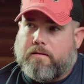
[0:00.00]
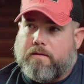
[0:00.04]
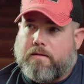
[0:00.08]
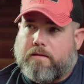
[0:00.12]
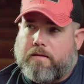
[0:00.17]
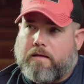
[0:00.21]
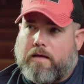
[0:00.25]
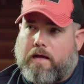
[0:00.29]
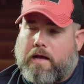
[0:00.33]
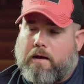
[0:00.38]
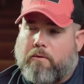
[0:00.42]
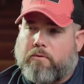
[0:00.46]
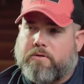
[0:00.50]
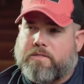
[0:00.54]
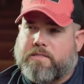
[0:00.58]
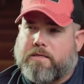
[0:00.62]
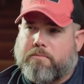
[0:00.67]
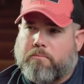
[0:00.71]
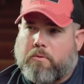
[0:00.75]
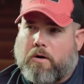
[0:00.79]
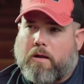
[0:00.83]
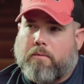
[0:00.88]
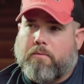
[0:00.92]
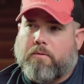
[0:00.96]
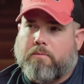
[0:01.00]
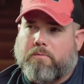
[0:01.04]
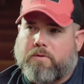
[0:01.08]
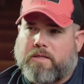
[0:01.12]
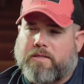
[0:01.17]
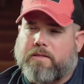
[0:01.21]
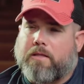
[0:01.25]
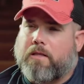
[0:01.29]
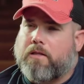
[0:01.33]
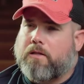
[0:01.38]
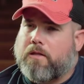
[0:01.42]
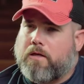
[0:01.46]
I was at probably
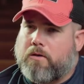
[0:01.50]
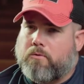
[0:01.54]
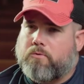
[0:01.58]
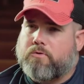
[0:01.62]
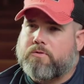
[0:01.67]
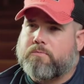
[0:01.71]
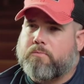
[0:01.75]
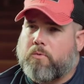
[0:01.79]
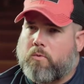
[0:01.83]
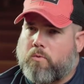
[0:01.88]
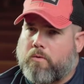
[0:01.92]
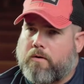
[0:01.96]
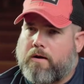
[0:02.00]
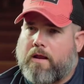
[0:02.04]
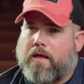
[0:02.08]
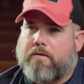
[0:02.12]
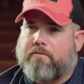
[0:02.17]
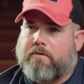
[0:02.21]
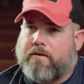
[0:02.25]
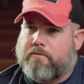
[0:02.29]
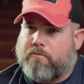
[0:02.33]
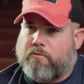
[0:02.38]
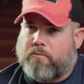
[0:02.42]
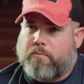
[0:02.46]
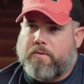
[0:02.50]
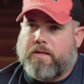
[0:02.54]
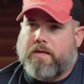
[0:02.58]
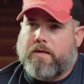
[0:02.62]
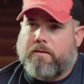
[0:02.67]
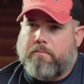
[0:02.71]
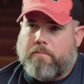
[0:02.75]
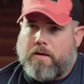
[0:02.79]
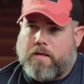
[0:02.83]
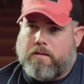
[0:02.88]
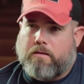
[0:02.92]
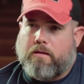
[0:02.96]
the lowest point I've ever been in
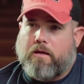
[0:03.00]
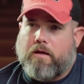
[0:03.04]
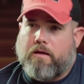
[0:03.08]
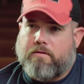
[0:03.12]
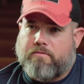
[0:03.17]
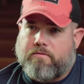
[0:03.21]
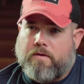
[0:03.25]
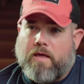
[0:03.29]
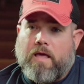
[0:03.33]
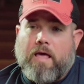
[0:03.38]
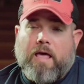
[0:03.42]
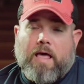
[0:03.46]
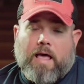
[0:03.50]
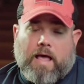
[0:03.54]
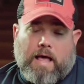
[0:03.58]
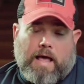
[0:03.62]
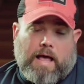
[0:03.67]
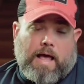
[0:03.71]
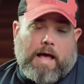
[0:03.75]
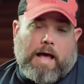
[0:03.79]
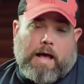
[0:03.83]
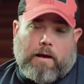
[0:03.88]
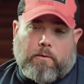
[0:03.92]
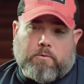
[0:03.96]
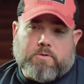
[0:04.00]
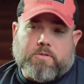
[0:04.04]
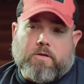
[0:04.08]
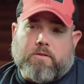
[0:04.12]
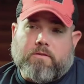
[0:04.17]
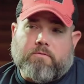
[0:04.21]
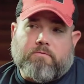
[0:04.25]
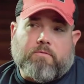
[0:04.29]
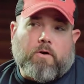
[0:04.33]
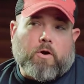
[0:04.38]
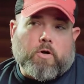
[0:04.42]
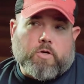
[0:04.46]
my life. I was on
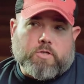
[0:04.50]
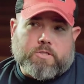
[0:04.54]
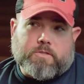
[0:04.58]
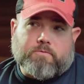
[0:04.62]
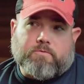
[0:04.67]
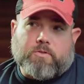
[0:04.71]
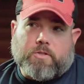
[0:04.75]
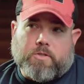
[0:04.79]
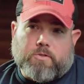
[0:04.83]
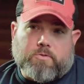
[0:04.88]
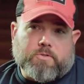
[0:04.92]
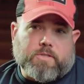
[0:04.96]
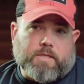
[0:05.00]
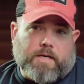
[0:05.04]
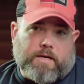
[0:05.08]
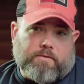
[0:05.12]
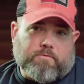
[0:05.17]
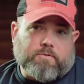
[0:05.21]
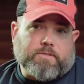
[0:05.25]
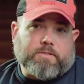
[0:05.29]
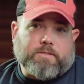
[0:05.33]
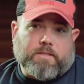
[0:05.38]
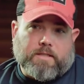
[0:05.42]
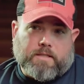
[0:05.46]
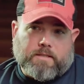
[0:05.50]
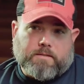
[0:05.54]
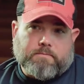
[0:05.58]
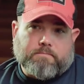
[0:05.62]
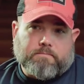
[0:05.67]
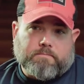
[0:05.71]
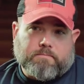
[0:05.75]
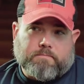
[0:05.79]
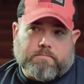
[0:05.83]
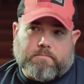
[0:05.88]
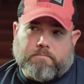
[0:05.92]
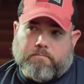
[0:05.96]
the verge of losing everything.
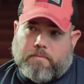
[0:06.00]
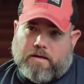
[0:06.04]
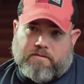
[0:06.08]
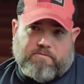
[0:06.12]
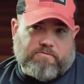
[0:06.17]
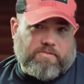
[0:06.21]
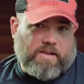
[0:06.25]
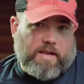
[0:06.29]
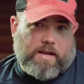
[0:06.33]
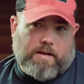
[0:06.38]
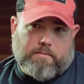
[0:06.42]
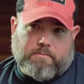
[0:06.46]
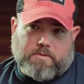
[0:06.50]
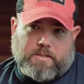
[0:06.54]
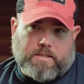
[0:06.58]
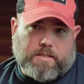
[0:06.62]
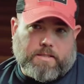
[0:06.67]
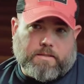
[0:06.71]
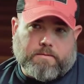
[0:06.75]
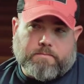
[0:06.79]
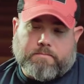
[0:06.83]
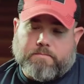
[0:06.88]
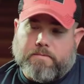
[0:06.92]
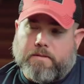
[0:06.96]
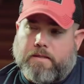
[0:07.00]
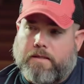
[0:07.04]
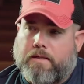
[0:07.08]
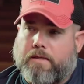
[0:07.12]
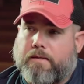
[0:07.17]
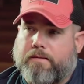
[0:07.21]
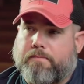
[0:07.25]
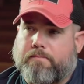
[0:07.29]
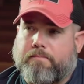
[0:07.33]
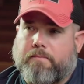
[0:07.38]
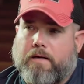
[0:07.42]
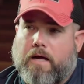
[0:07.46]
My family,
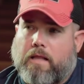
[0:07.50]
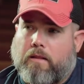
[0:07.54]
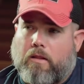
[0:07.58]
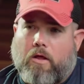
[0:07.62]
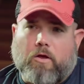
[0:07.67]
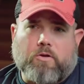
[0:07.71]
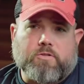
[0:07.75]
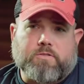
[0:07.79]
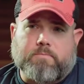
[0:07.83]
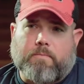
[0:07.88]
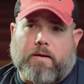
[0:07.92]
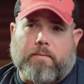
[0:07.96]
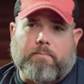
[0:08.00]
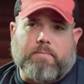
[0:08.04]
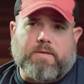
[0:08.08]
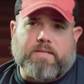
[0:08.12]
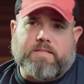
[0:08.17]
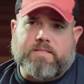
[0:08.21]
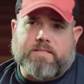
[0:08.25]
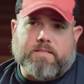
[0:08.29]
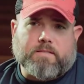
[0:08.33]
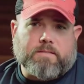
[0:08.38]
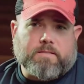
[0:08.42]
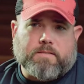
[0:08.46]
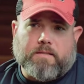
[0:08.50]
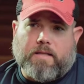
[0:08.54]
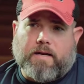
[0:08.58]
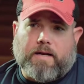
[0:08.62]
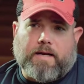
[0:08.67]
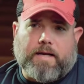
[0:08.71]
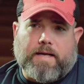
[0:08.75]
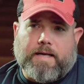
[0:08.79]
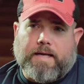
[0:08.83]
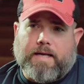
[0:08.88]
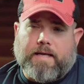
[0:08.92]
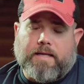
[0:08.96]
I lost my business that
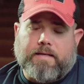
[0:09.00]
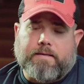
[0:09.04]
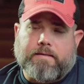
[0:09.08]
I had,